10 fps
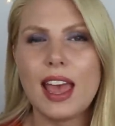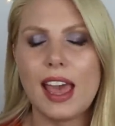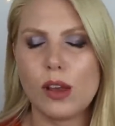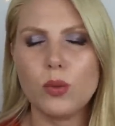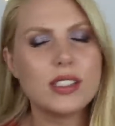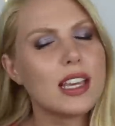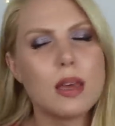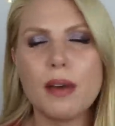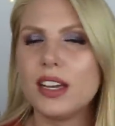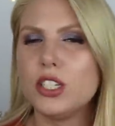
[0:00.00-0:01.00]
And once I
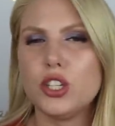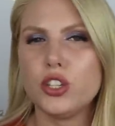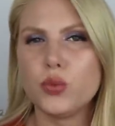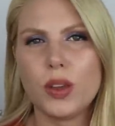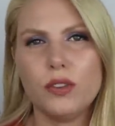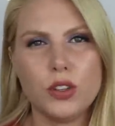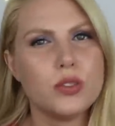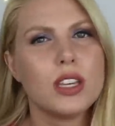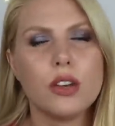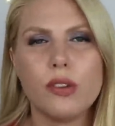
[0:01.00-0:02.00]
get back into the swing of
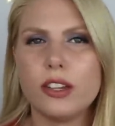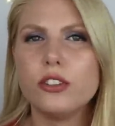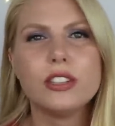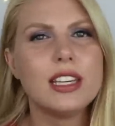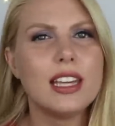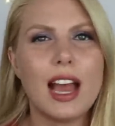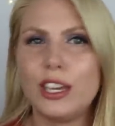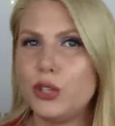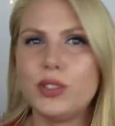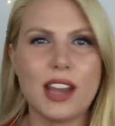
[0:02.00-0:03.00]
using it regularly, I
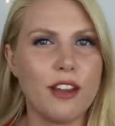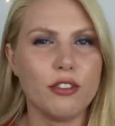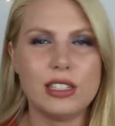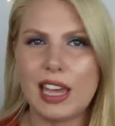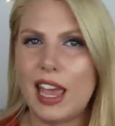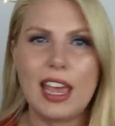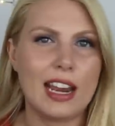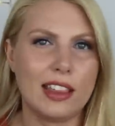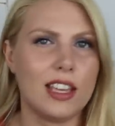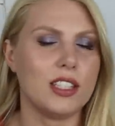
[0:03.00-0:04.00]
use it every day
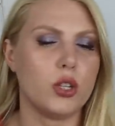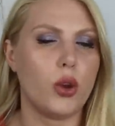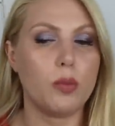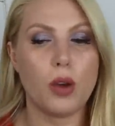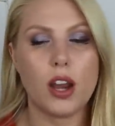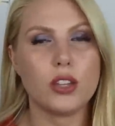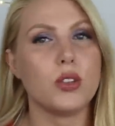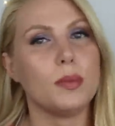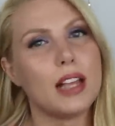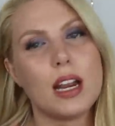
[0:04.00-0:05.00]
and I think it's a great product,
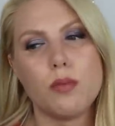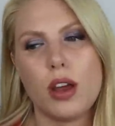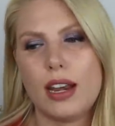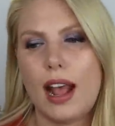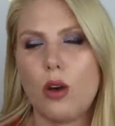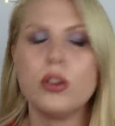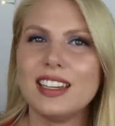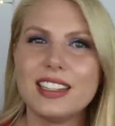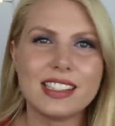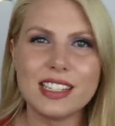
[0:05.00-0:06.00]
so I'm glad I brought it out.
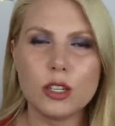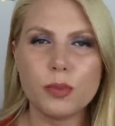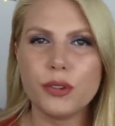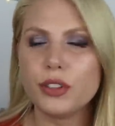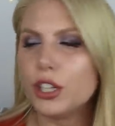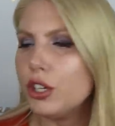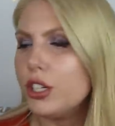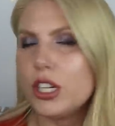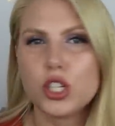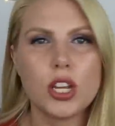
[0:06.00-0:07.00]
It's still in perfectly
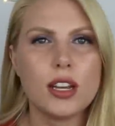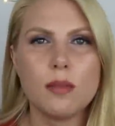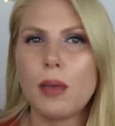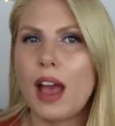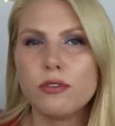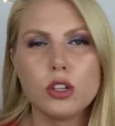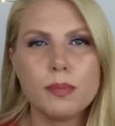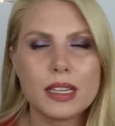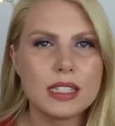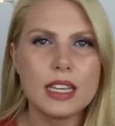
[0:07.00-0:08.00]
conditioned. After
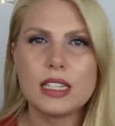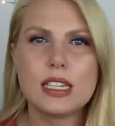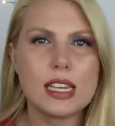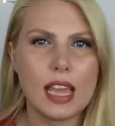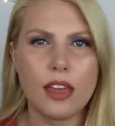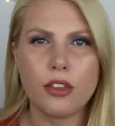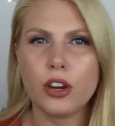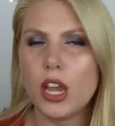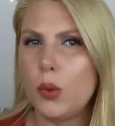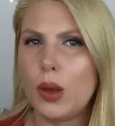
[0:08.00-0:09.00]
mixing it
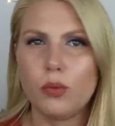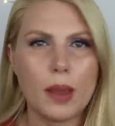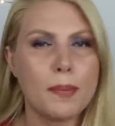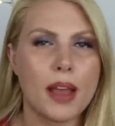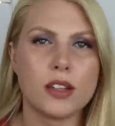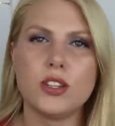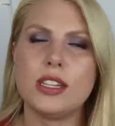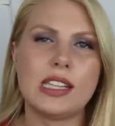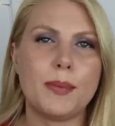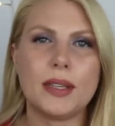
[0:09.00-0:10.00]
together, it went right back to
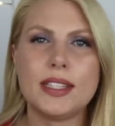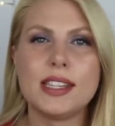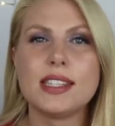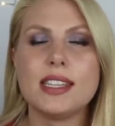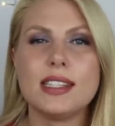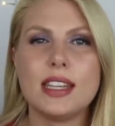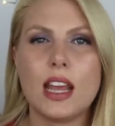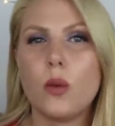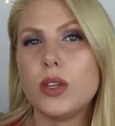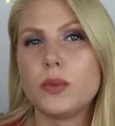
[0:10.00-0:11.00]
the same consistency
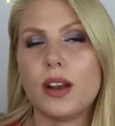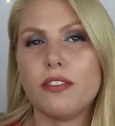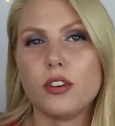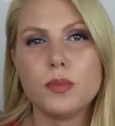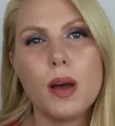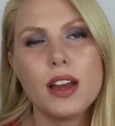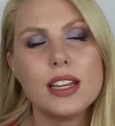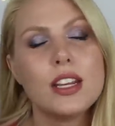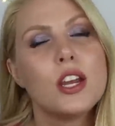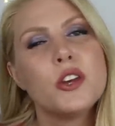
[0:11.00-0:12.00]
that it was when I first bought
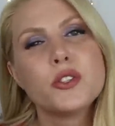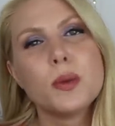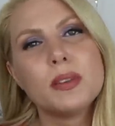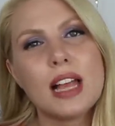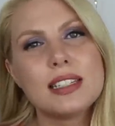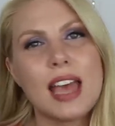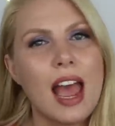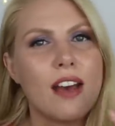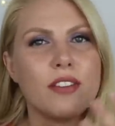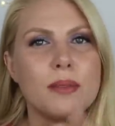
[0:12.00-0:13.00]
it. So I'm glad to
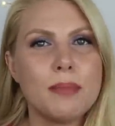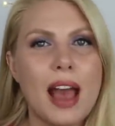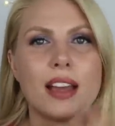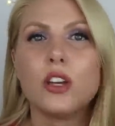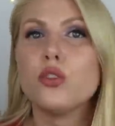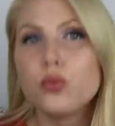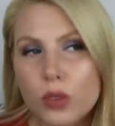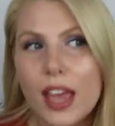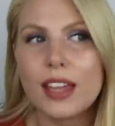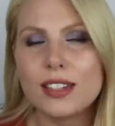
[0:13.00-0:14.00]
have it back
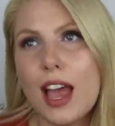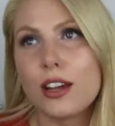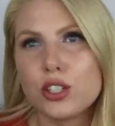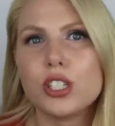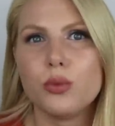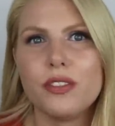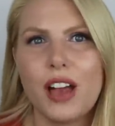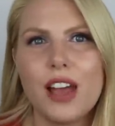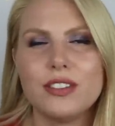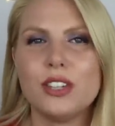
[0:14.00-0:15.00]
and actually
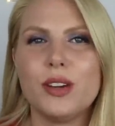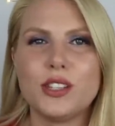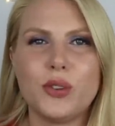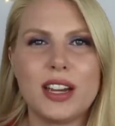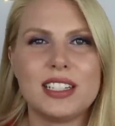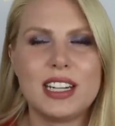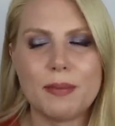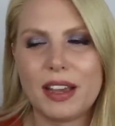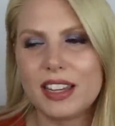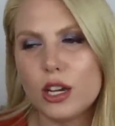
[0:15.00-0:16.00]
revived and resurrected in
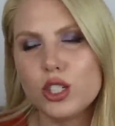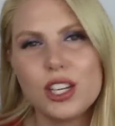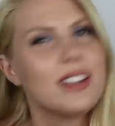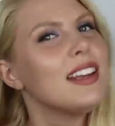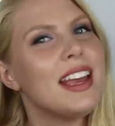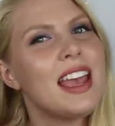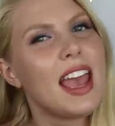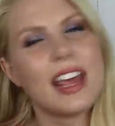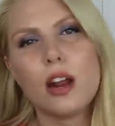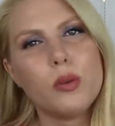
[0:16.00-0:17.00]
my collection.
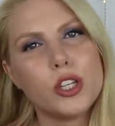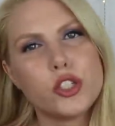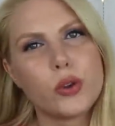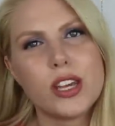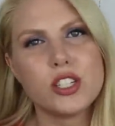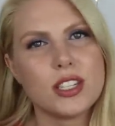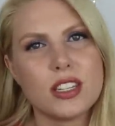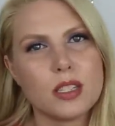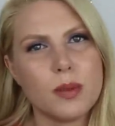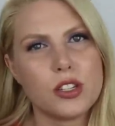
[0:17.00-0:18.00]
And I will enjoy it
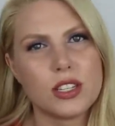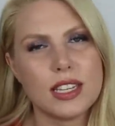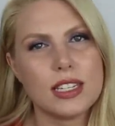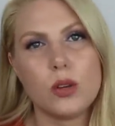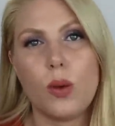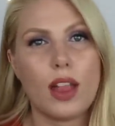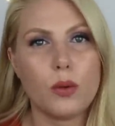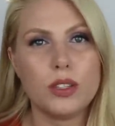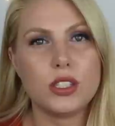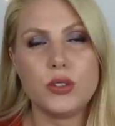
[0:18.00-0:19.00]
just as much as I did while I
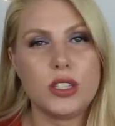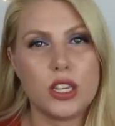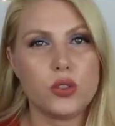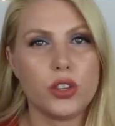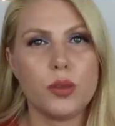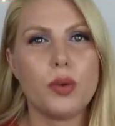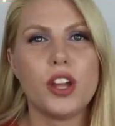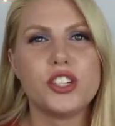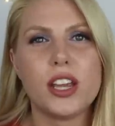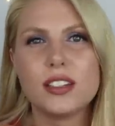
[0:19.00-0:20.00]
was using it during the
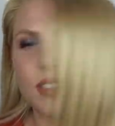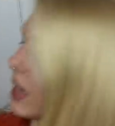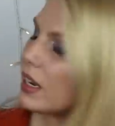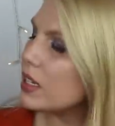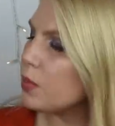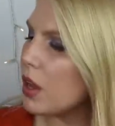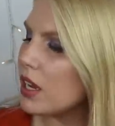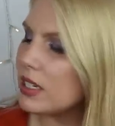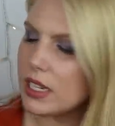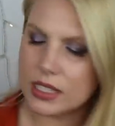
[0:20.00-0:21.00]
project. Next
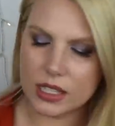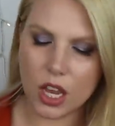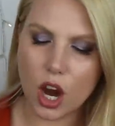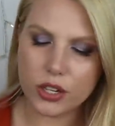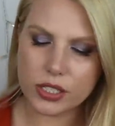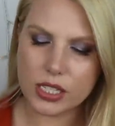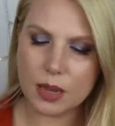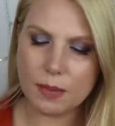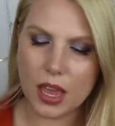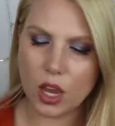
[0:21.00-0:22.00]
product is the
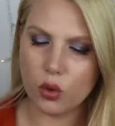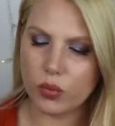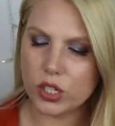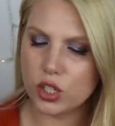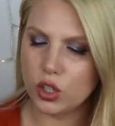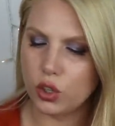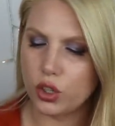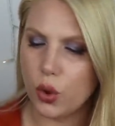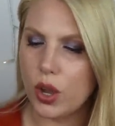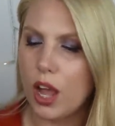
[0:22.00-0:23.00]
RCMA Original
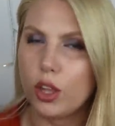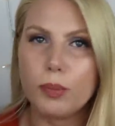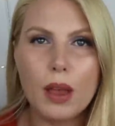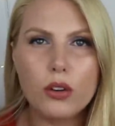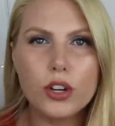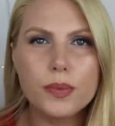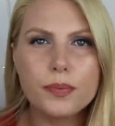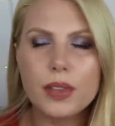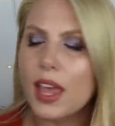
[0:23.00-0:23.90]
No Color Powder.